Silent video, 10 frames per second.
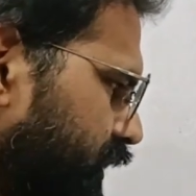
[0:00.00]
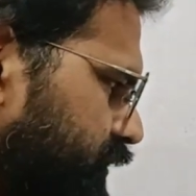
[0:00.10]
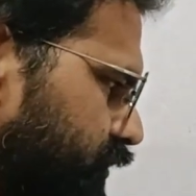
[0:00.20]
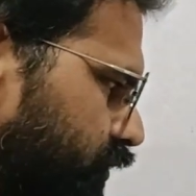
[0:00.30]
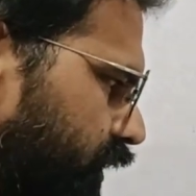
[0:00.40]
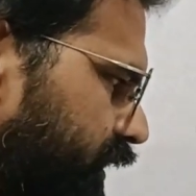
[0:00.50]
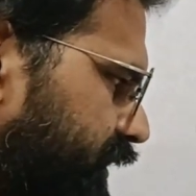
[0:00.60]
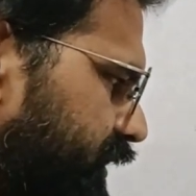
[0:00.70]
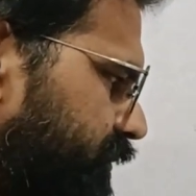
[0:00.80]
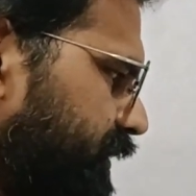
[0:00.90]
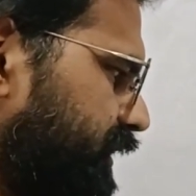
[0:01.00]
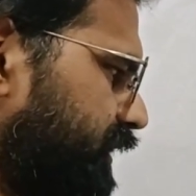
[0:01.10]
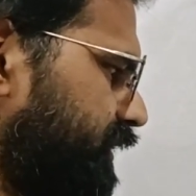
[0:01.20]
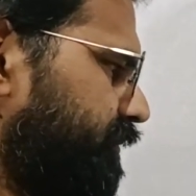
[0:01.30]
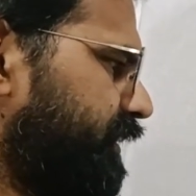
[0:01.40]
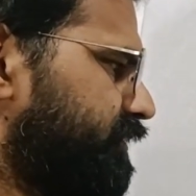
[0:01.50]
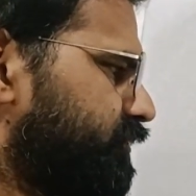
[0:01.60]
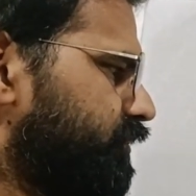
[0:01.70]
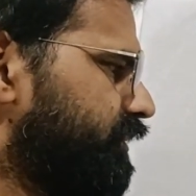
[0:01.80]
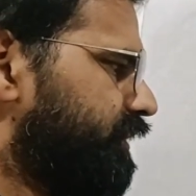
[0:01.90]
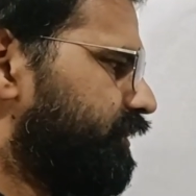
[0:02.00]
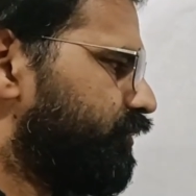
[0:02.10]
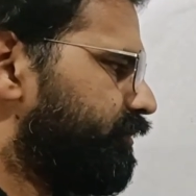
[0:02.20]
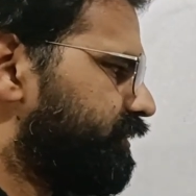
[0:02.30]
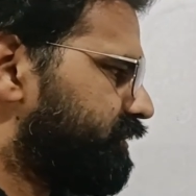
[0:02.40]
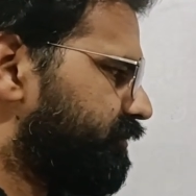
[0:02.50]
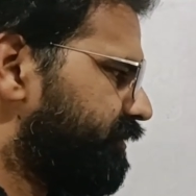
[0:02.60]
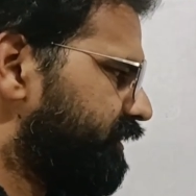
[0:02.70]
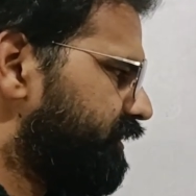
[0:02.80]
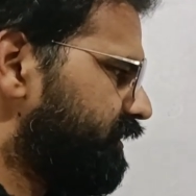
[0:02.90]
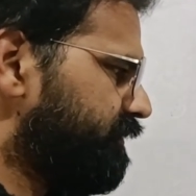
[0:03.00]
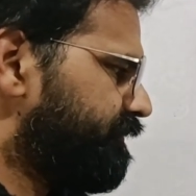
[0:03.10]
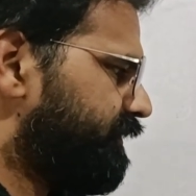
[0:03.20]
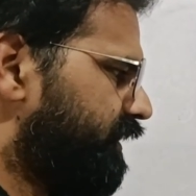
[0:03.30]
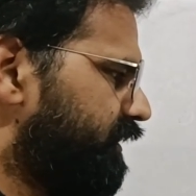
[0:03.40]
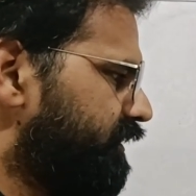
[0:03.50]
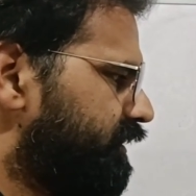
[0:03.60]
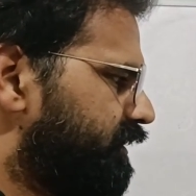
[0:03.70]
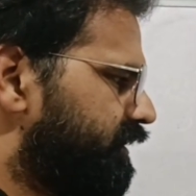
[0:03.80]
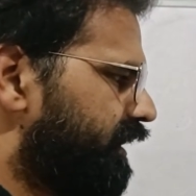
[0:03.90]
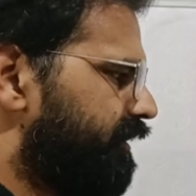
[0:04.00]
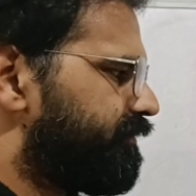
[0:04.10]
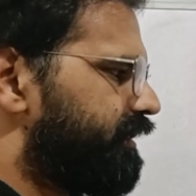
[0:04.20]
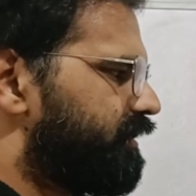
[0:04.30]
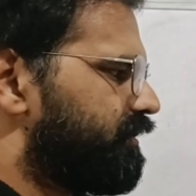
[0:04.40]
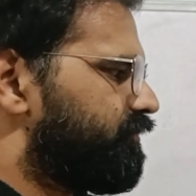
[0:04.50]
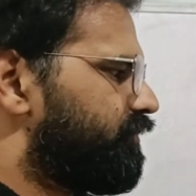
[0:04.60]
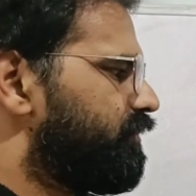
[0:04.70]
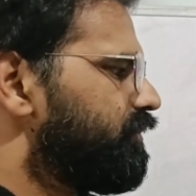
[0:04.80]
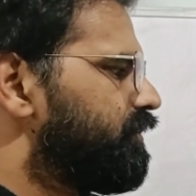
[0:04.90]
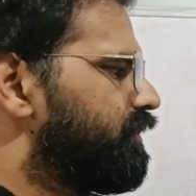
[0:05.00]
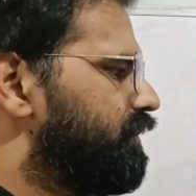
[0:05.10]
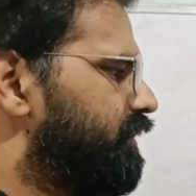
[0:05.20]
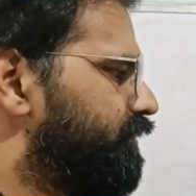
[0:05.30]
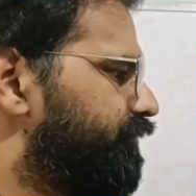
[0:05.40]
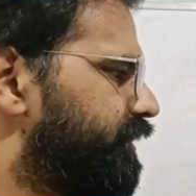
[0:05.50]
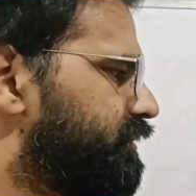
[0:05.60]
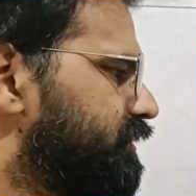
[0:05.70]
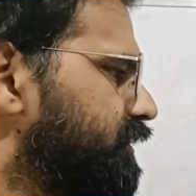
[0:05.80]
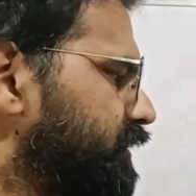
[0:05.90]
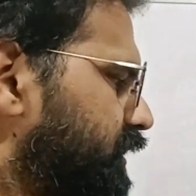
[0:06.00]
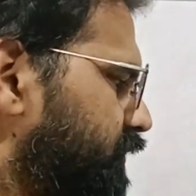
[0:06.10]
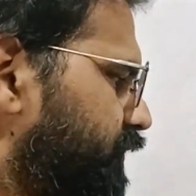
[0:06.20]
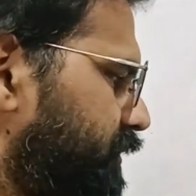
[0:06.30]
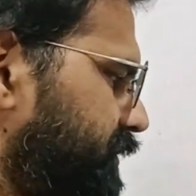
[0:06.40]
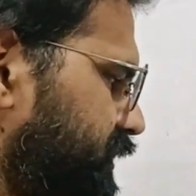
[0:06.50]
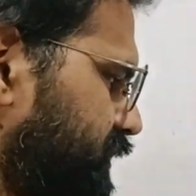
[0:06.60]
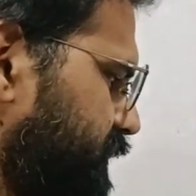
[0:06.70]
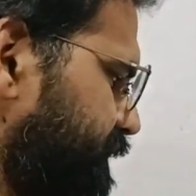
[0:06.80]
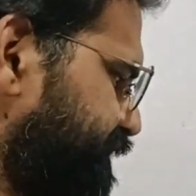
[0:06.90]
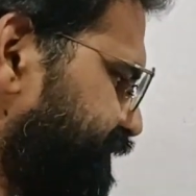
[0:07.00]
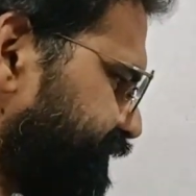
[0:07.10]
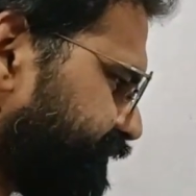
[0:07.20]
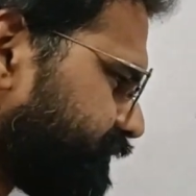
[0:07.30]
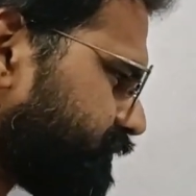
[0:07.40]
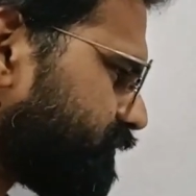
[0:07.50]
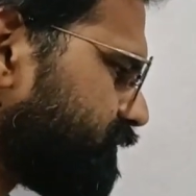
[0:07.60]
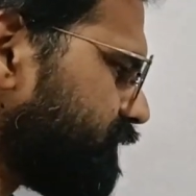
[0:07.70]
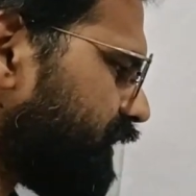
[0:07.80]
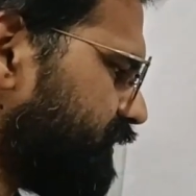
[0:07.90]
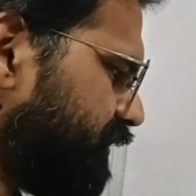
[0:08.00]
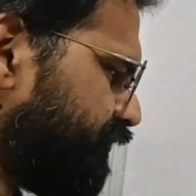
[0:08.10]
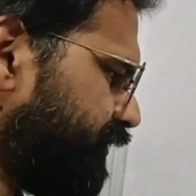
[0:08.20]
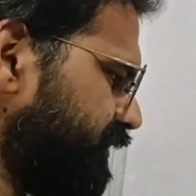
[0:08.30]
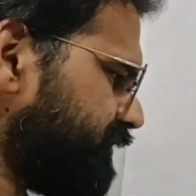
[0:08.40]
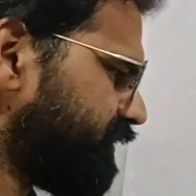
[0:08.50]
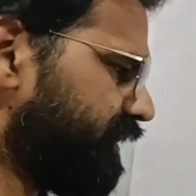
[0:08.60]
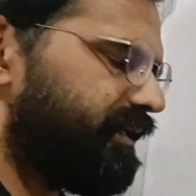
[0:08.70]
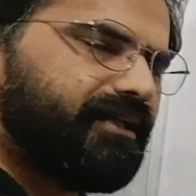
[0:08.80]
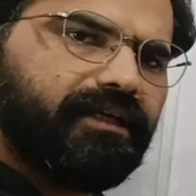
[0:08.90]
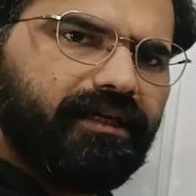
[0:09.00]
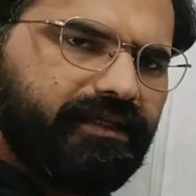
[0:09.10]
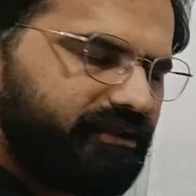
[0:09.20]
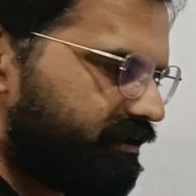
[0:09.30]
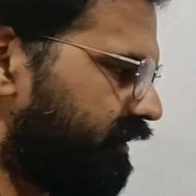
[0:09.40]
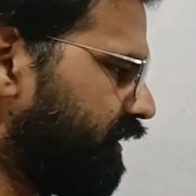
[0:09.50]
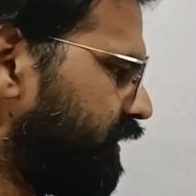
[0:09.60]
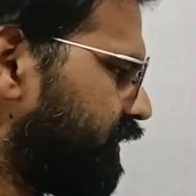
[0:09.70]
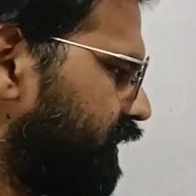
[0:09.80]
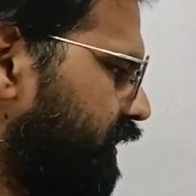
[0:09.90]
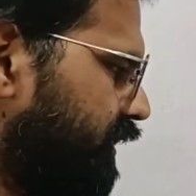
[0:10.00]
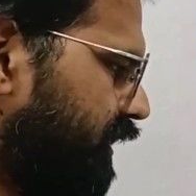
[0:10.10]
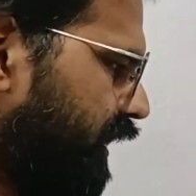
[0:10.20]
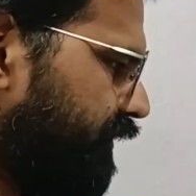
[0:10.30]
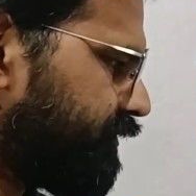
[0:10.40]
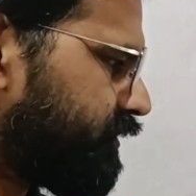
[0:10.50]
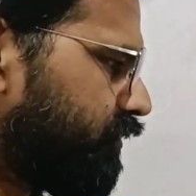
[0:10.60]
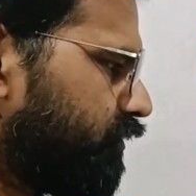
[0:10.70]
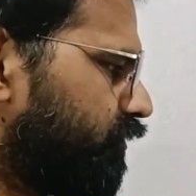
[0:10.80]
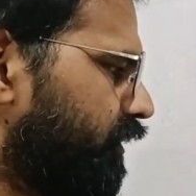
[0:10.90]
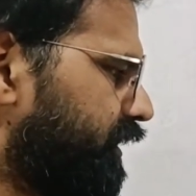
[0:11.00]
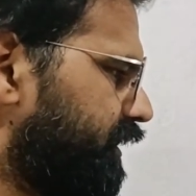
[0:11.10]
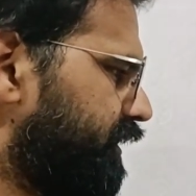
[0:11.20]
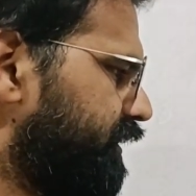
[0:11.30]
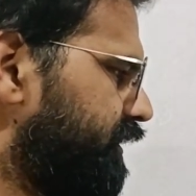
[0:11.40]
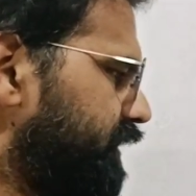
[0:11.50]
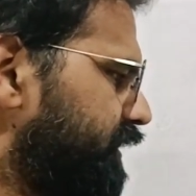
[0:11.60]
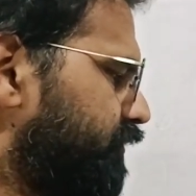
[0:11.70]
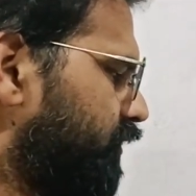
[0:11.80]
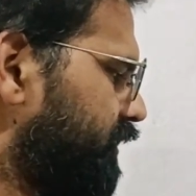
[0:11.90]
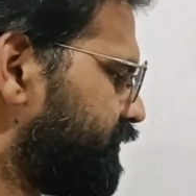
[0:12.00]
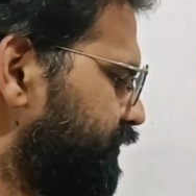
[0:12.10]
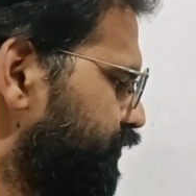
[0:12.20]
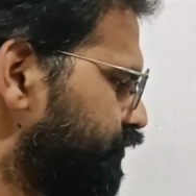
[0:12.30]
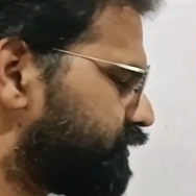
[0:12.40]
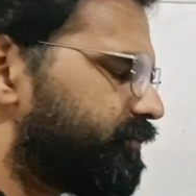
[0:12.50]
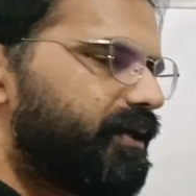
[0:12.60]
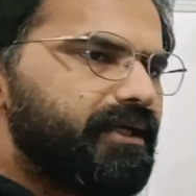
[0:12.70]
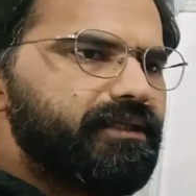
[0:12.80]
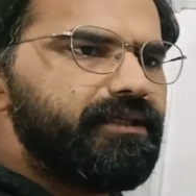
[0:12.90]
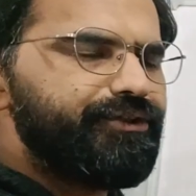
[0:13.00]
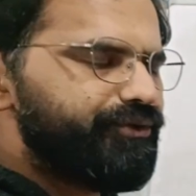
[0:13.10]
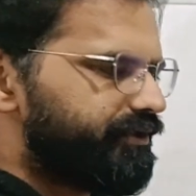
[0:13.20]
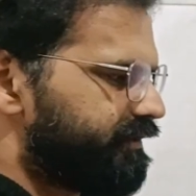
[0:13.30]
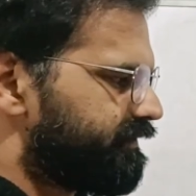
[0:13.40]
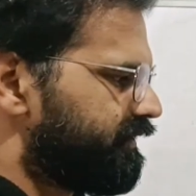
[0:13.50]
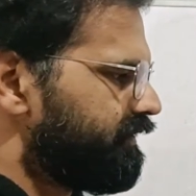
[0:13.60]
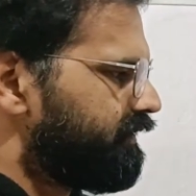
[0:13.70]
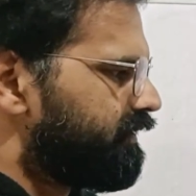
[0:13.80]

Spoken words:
So quarantine period depends on incubation period and time taken for infection confirmation. The first international livestock quarantine, it was used by the USA